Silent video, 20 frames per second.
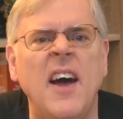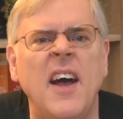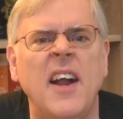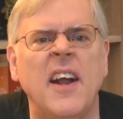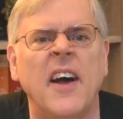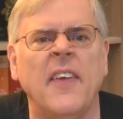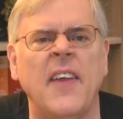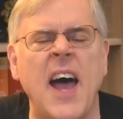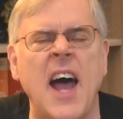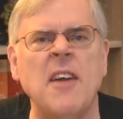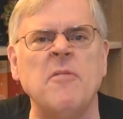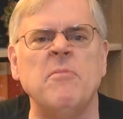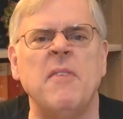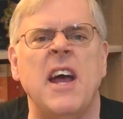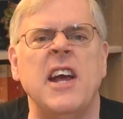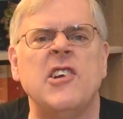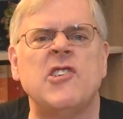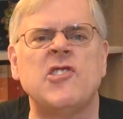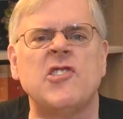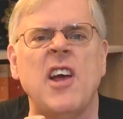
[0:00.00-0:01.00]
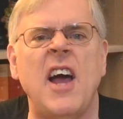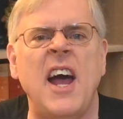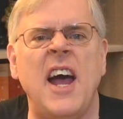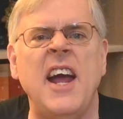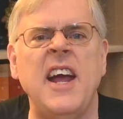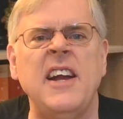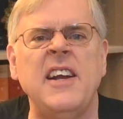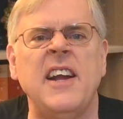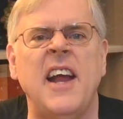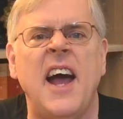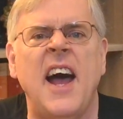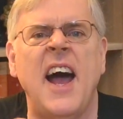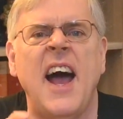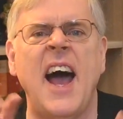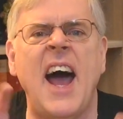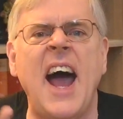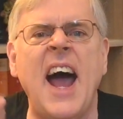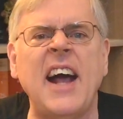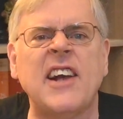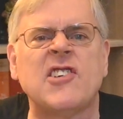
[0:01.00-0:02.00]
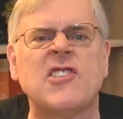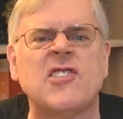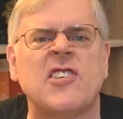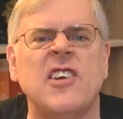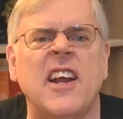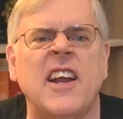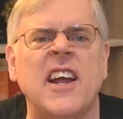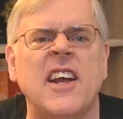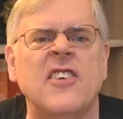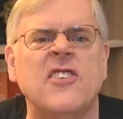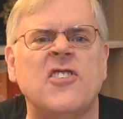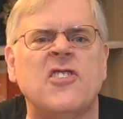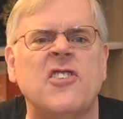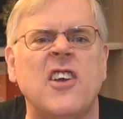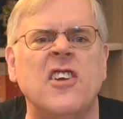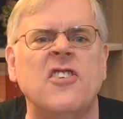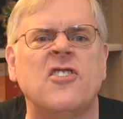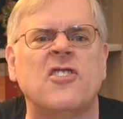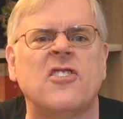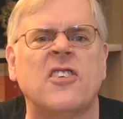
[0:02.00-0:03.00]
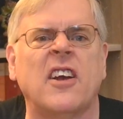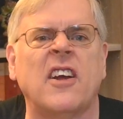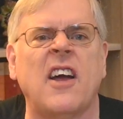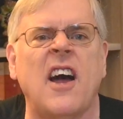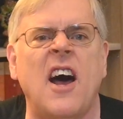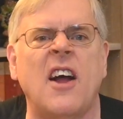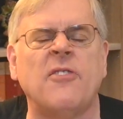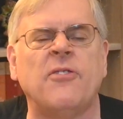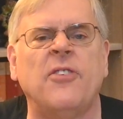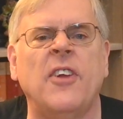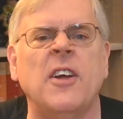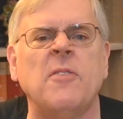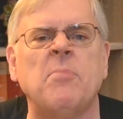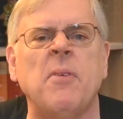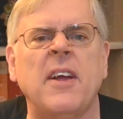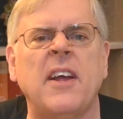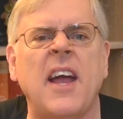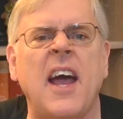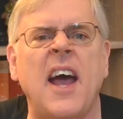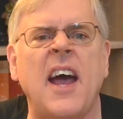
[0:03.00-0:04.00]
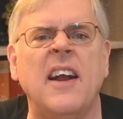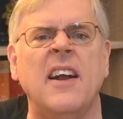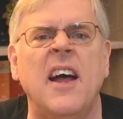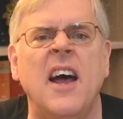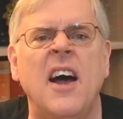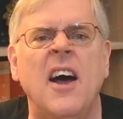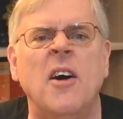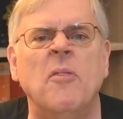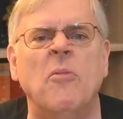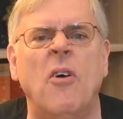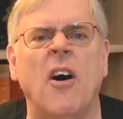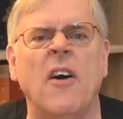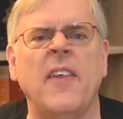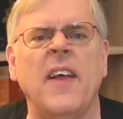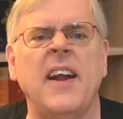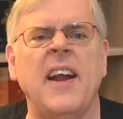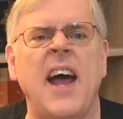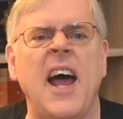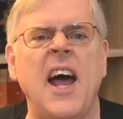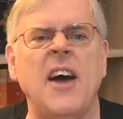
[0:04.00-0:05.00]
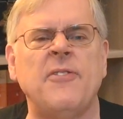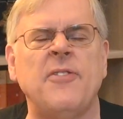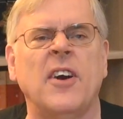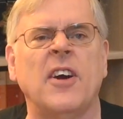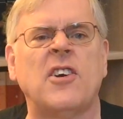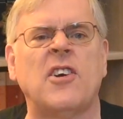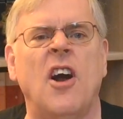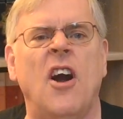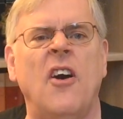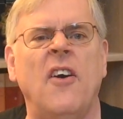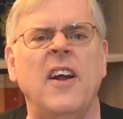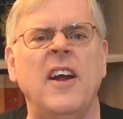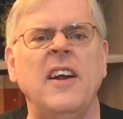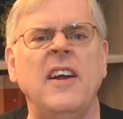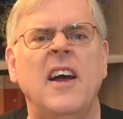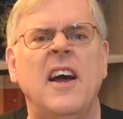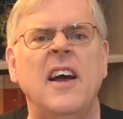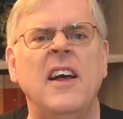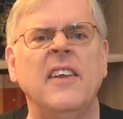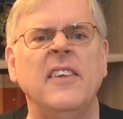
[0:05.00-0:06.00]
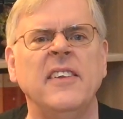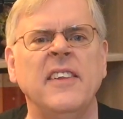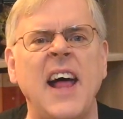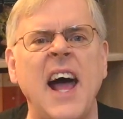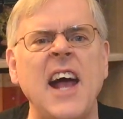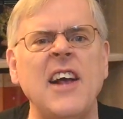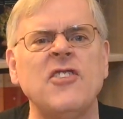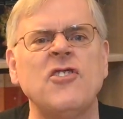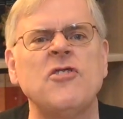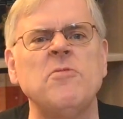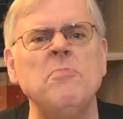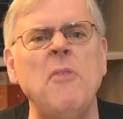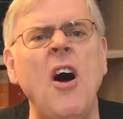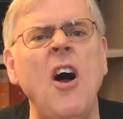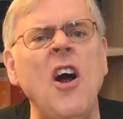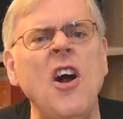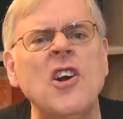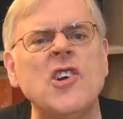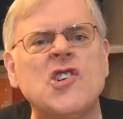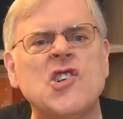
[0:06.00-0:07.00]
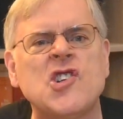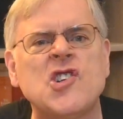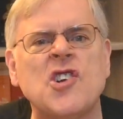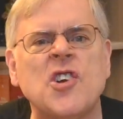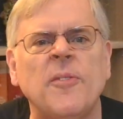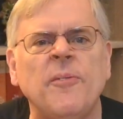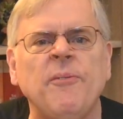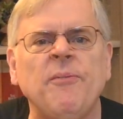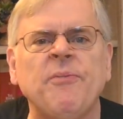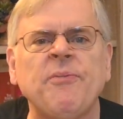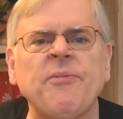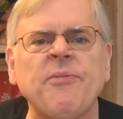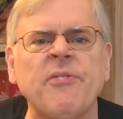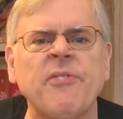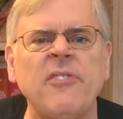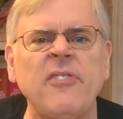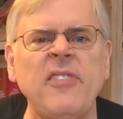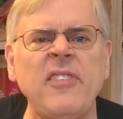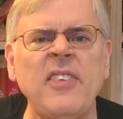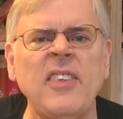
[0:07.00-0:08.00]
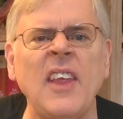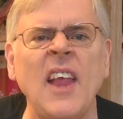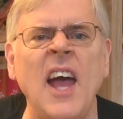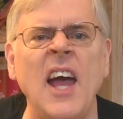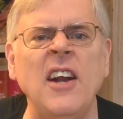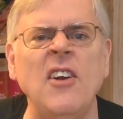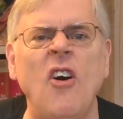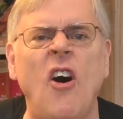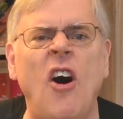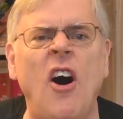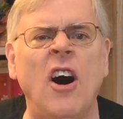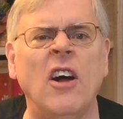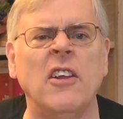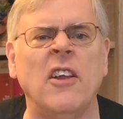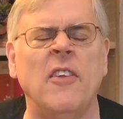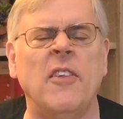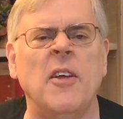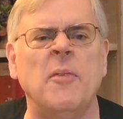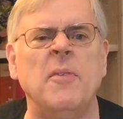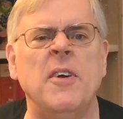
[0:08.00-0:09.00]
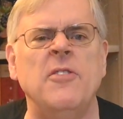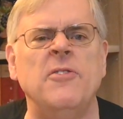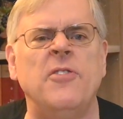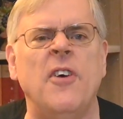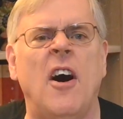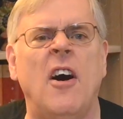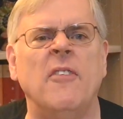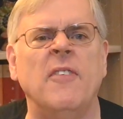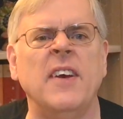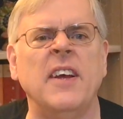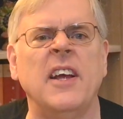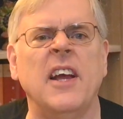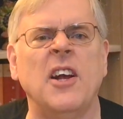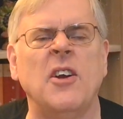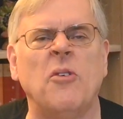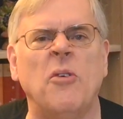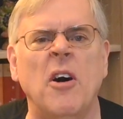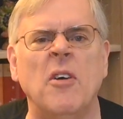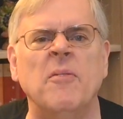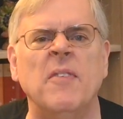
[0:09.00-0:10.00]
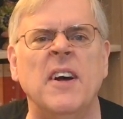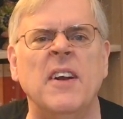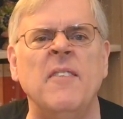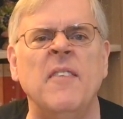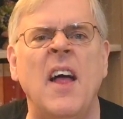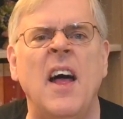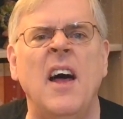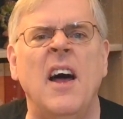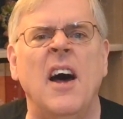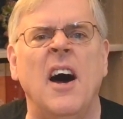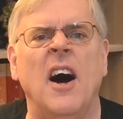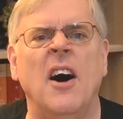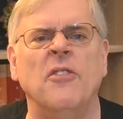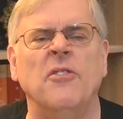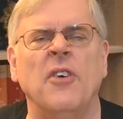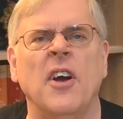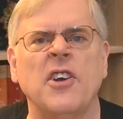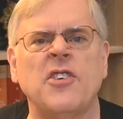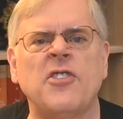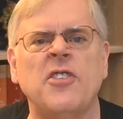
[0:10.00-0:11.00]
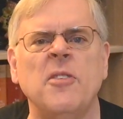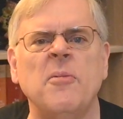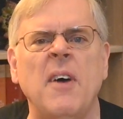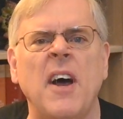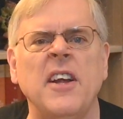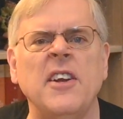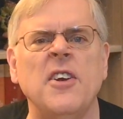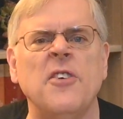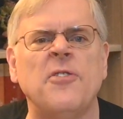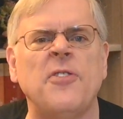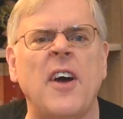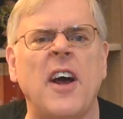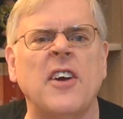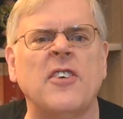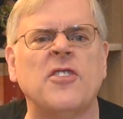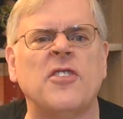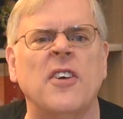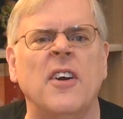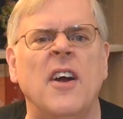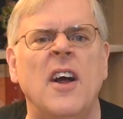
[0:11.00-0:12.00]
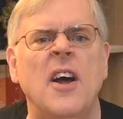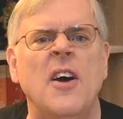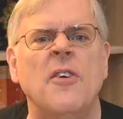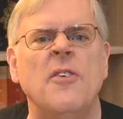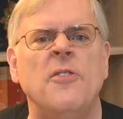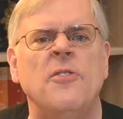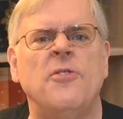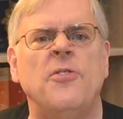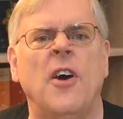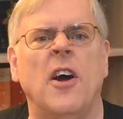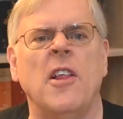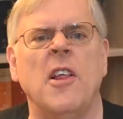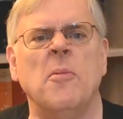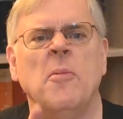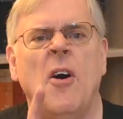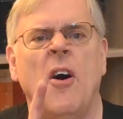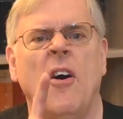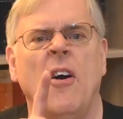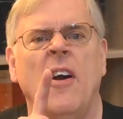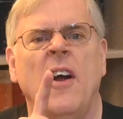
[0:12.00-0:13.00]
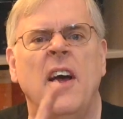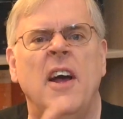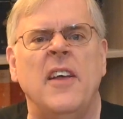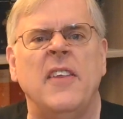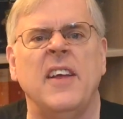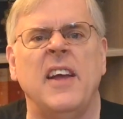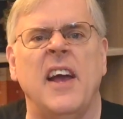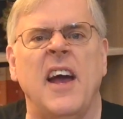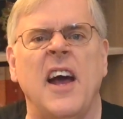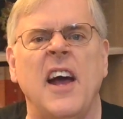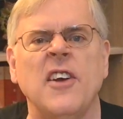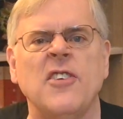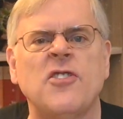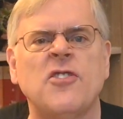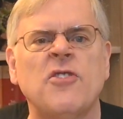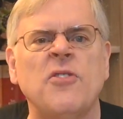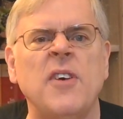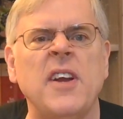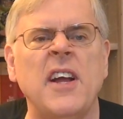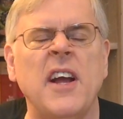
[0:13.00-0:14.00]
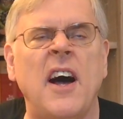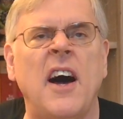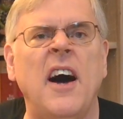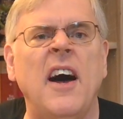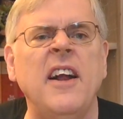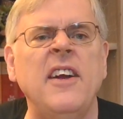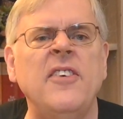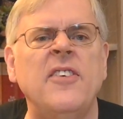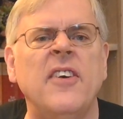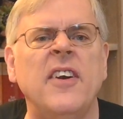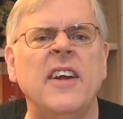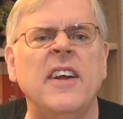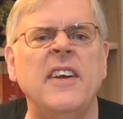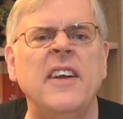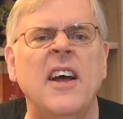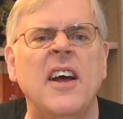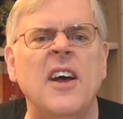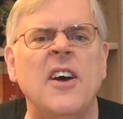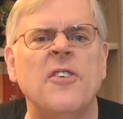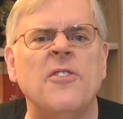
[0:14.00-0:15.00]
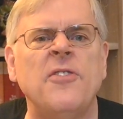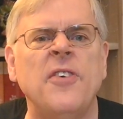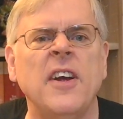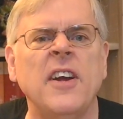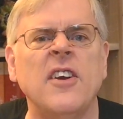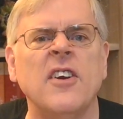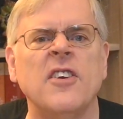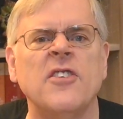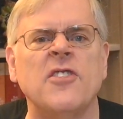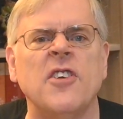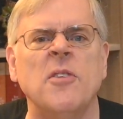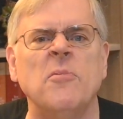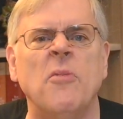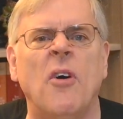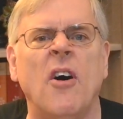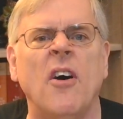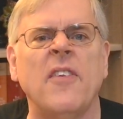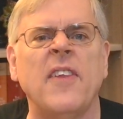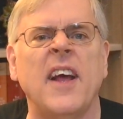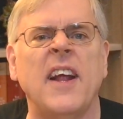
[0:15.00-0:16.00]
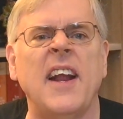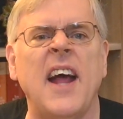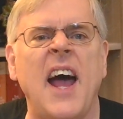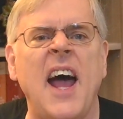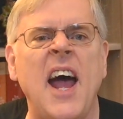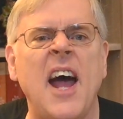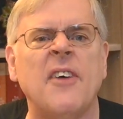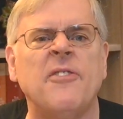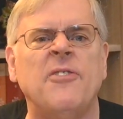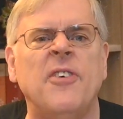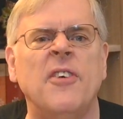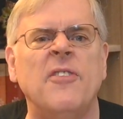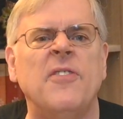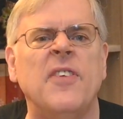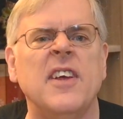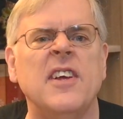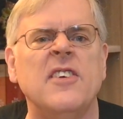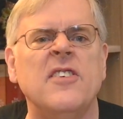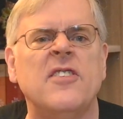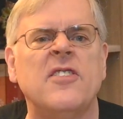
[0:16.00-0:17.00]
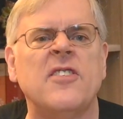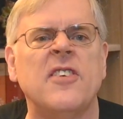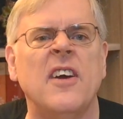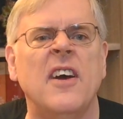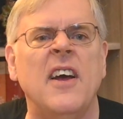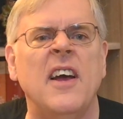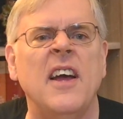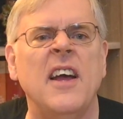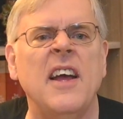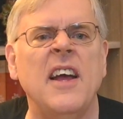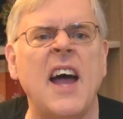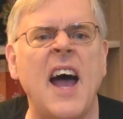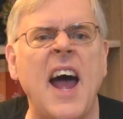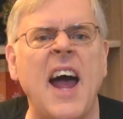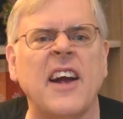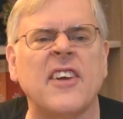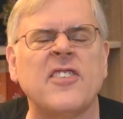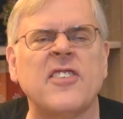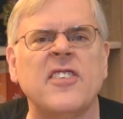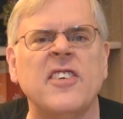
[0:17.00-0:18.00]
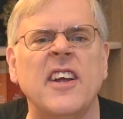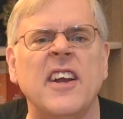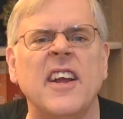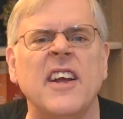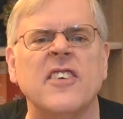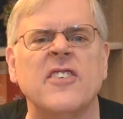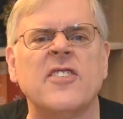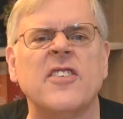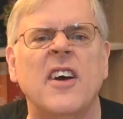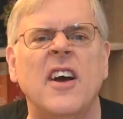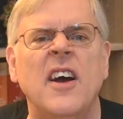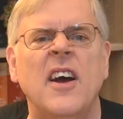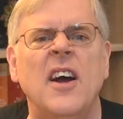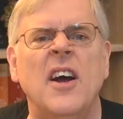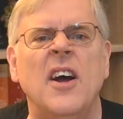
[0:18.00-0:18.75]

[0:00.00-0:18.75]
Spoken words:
Now that makes 8 accidents since the conflict began, more than half occurring last March. And all of them involving equipment of Russian manufacture. Furthermore, the S-300 figures in more than half of these accidents.